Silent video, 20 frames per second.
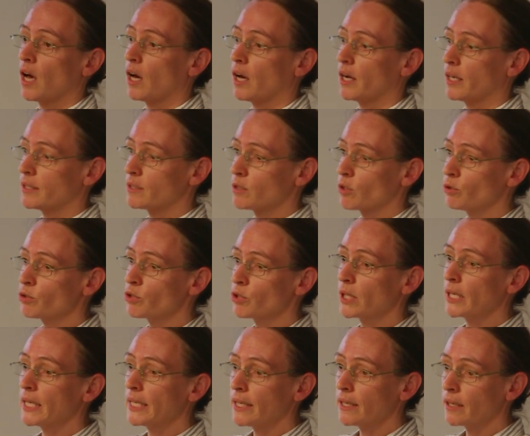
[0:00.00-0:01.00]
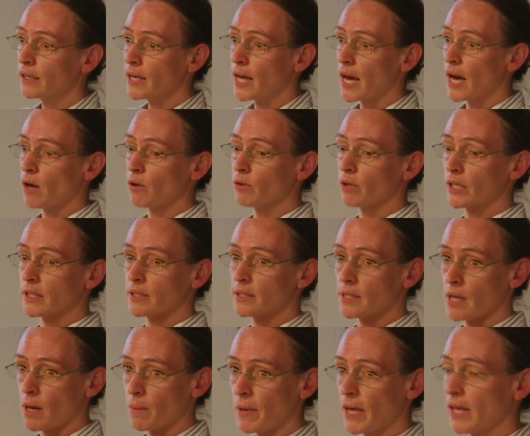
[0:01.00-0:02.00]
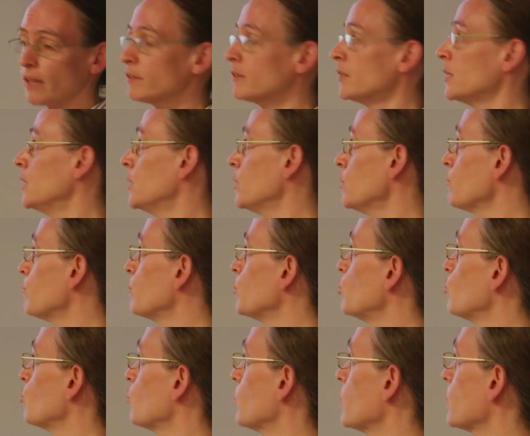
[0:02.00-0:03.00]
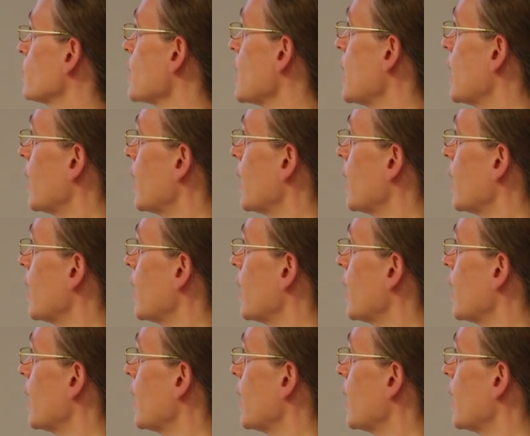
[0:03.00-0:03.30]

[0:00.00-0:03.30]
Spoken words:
it's also clear now that some healthy individuals